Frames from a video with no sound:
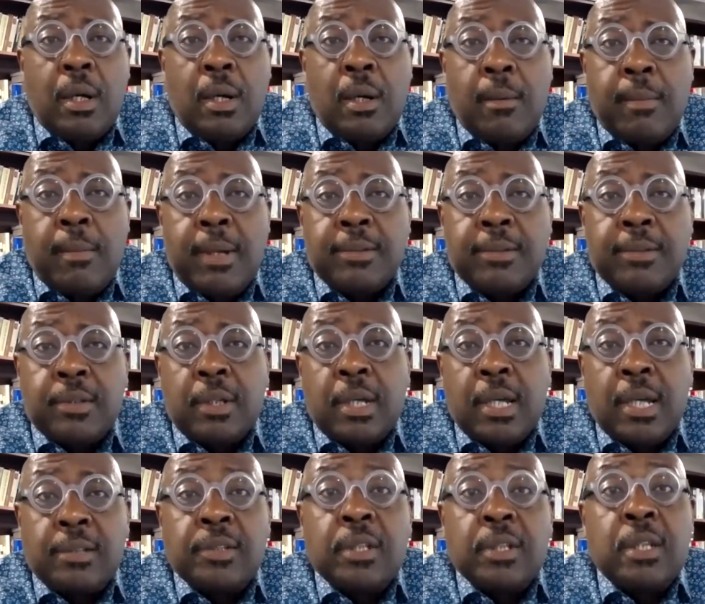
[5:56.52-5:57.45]

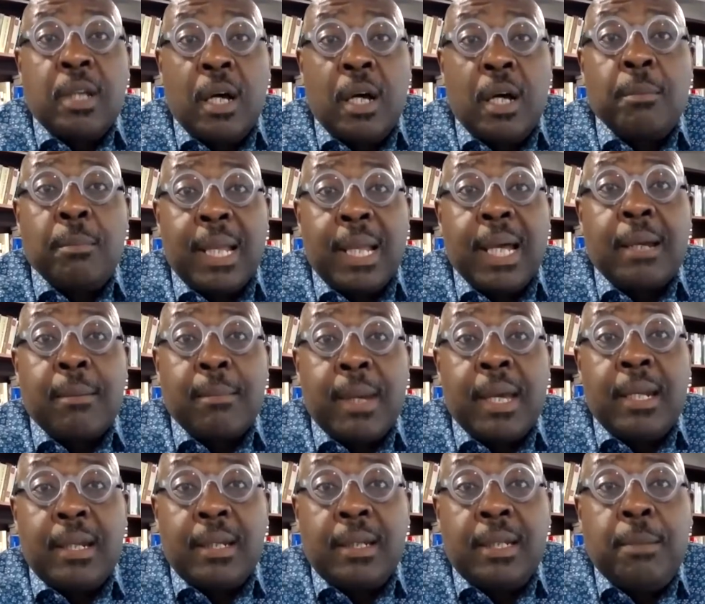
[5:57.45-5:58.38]
As a young Black
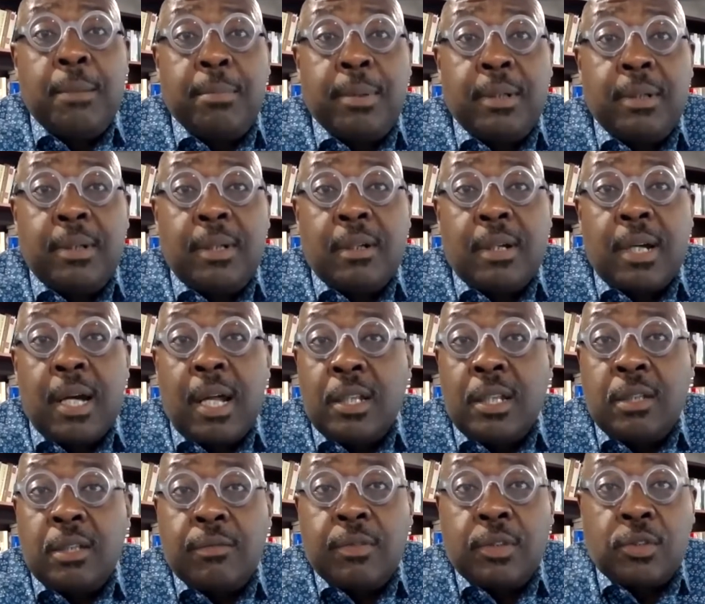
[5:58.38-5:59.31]
man, deep in the
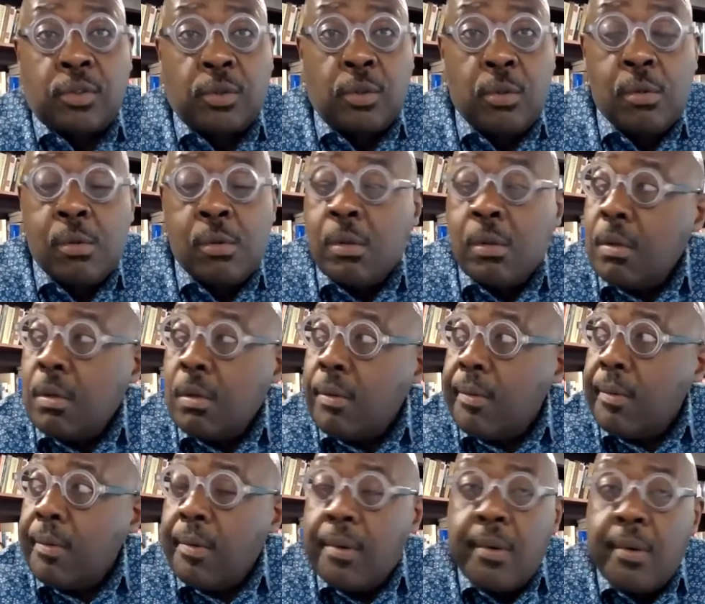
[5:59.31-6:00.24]
ecology of a school,
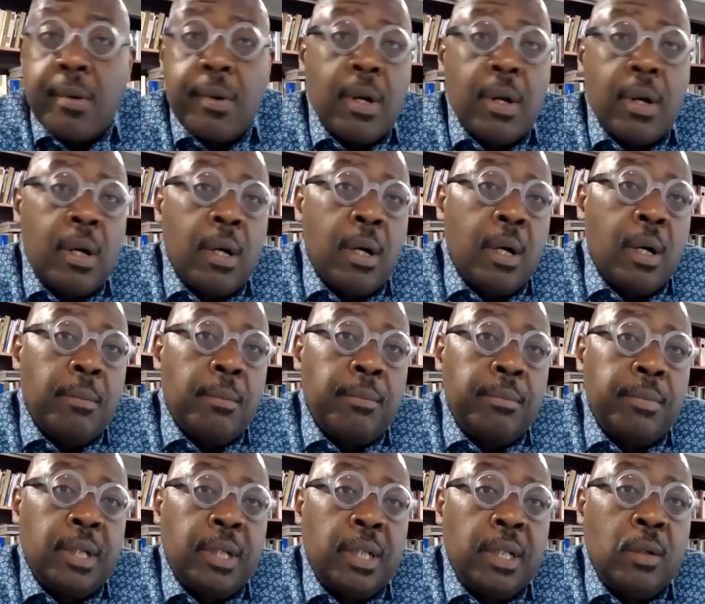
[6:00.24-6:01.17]

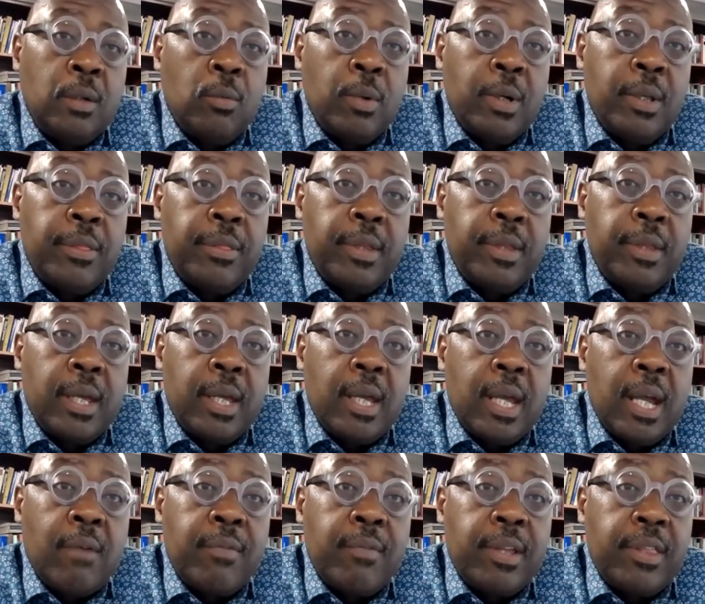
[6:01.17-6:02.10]
dealing with
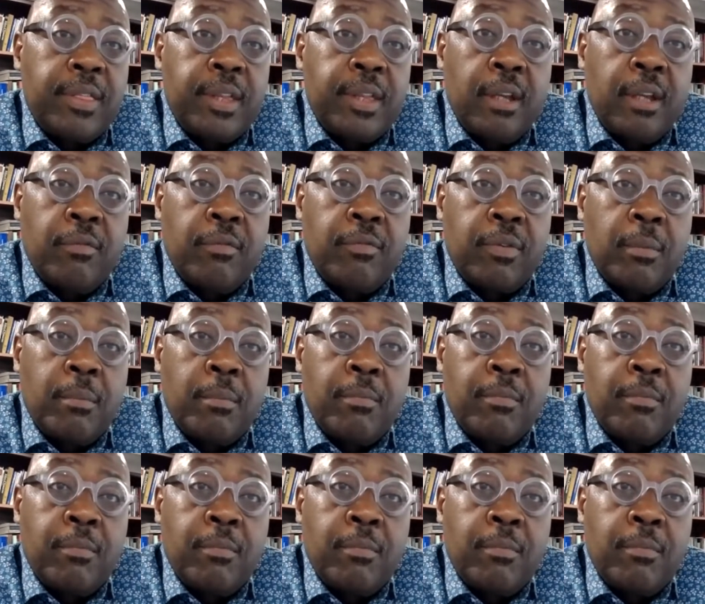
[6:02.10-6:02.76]
everything from